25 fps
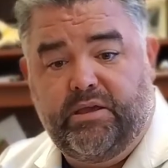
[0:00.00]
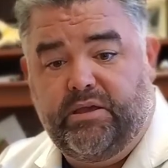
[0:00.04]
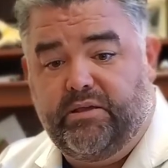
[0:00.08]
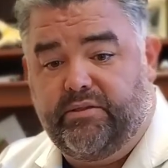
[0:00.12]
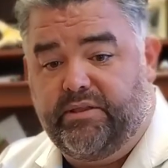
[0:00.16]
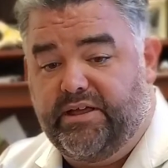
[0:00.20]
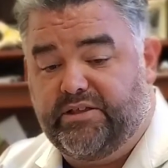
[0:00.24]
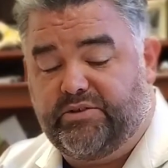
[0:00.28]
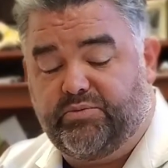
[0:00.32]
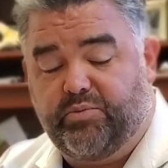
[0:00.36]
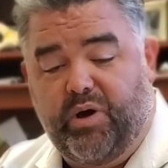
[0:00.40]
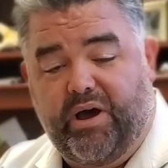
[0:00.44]

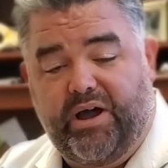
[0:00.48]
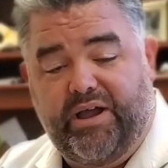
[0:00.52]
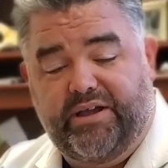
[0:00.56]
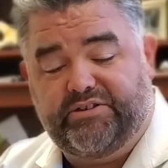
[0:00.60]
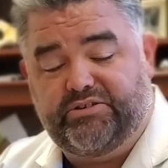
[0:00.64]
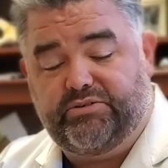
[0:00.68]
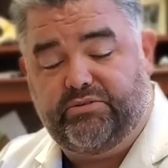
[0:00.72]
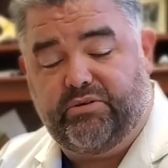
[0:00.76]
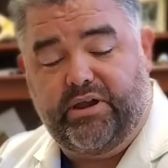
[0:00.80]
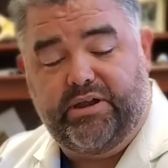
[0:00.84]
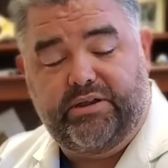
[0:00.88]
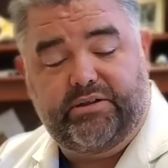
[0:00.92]
That's why it's
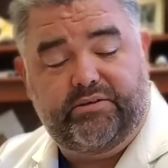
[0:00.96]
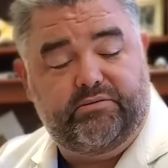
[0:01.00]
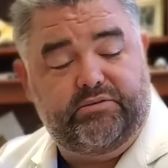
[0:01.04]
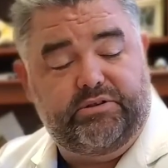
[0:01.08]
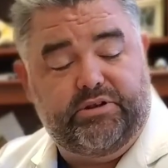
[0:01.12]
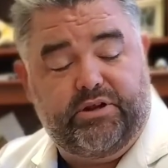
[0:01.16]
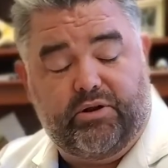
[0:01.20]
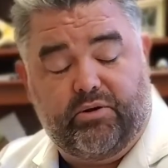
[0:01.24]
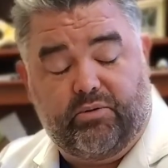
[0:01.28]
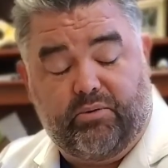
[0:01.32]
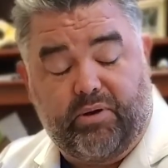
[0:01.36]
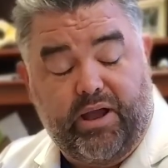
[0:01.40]
great,
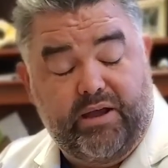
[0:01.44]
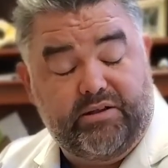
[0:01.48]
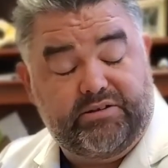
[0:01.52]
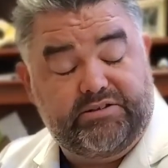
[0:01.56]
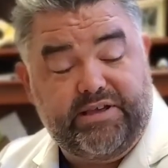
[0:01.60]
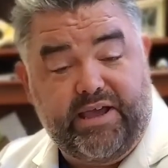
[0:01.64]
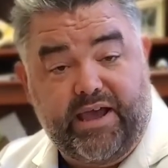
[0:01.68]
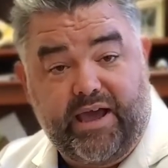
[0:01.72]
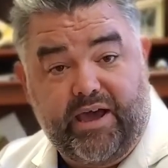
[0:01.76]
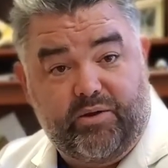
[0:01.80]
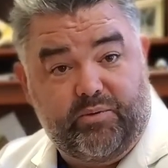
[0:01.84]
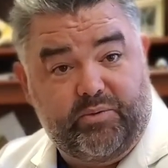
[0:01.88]
around
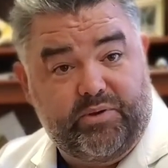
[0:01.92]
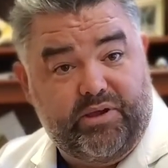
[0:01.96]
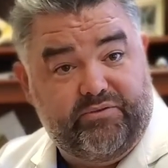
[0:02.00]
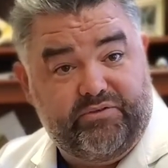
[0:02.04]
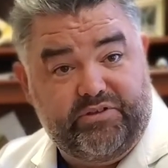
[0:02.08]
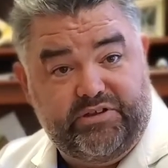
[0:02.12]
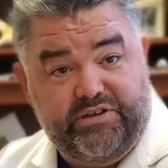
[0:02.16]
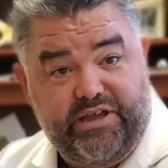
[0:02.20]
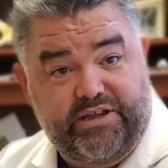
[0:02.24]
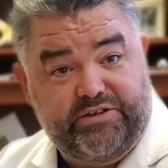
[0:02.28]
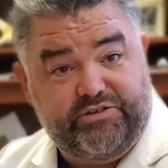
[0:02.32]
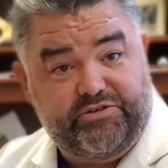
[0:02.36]
town. We have
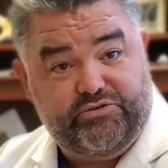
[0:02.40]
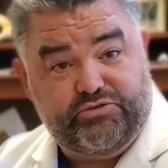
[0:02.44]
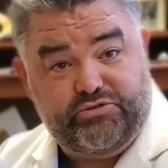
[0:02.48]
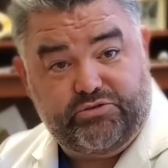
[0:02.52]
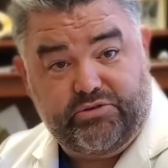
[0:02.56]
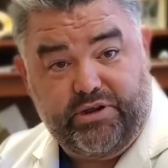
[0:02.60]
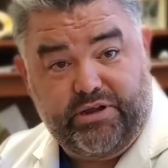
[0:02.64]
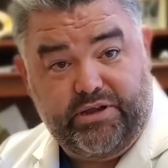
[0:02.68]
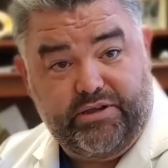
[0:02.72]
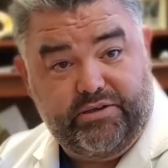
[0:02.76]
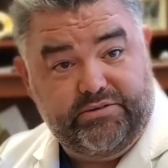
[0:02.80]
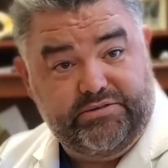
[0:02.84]
the nature
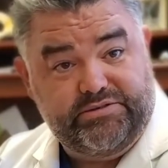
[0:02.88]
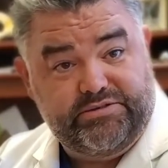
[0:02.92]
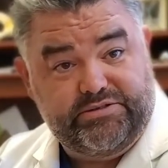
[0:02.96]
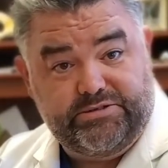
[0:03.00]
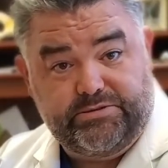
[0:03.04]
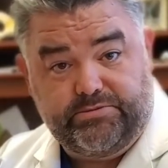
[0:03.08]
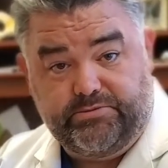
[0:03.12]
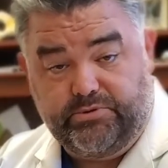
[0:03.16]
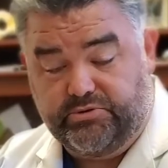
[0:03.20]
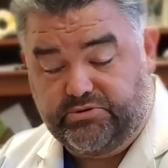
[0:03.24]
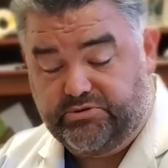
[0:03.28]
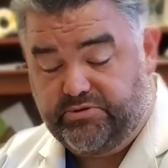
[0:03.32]

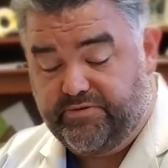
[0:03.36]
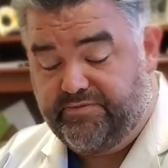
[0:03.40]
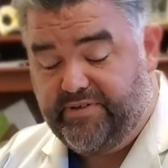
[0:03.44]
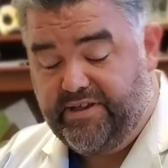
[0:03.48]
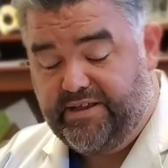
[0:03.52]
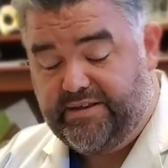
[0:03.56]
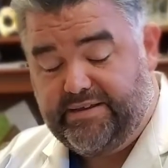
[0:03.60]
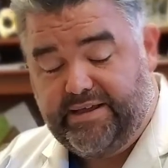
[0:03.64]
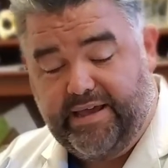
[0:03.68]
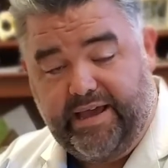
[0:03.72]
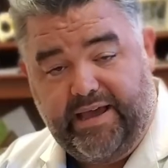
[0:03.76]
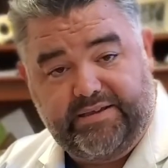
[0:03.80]
trails. Those are
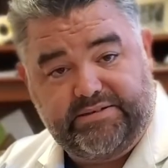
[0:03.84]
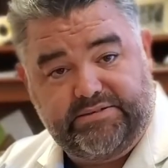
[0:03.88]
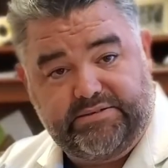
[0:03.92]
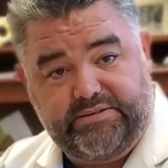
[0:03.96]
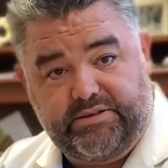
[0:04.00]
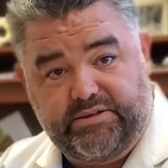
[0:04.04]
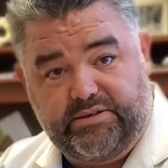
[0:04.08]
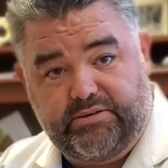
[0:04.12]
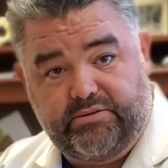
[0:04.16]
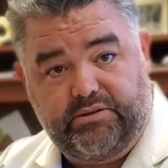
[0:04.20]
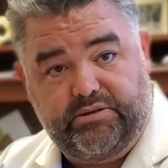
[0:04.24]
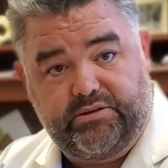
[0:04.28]

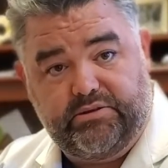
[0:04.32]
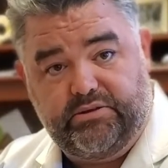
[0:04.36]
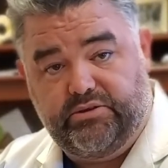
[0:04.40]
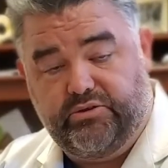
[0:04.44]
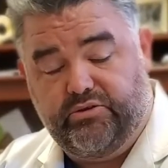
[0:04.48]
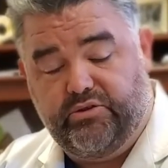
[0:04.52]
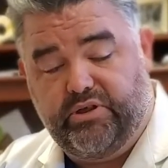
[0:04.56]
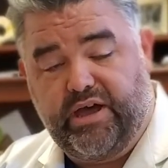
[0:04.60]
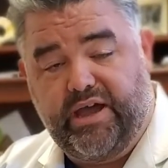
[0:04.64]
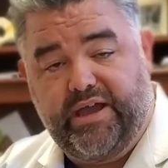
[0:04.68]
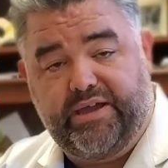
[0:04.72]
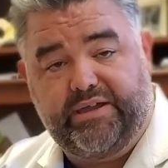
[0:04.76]
fantastic. And,
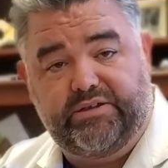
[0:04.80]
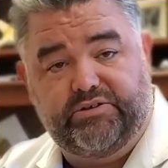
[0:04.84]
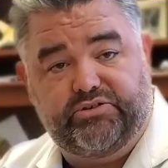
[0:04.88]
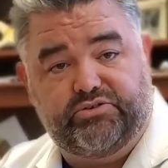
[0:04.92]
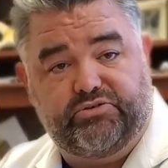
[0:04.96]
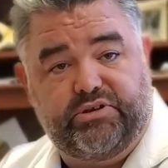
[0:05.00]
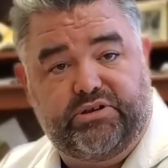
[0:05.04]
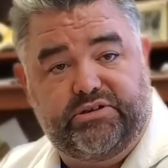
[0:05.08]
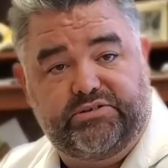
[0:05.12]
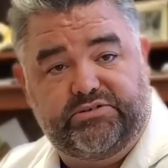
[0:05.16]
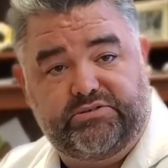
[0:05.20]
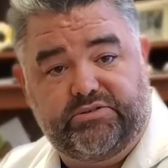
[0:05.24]
the hiking
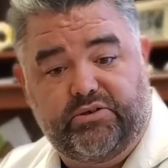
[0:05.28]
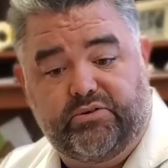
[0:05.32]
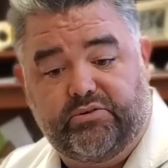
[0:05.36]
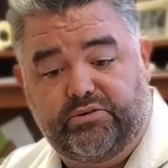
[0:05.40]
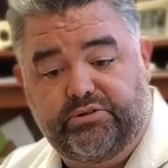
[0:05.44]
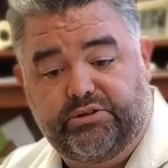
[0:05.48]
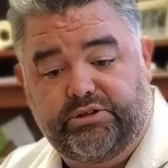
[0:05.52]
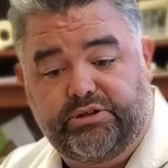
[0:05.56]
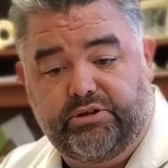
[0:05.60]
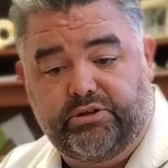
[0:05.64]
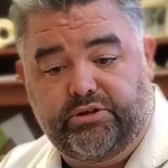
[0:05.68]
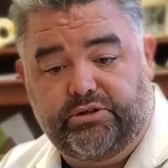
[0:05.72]
trails
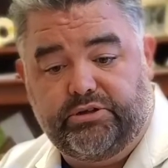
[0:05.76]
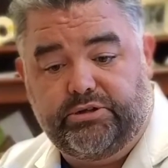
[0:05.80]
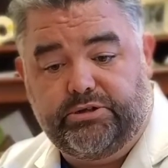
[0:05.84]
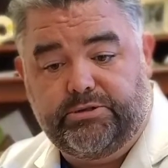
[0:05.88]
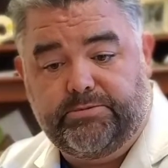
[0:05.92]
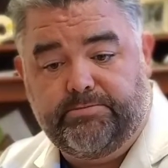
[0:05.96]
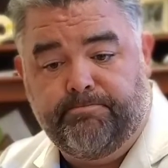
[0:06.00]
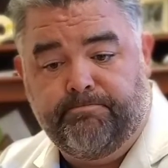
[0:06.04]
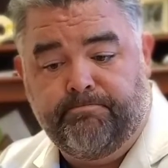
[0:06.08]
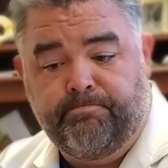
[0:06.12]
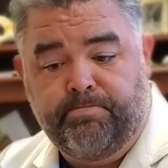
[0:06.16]
locally are good.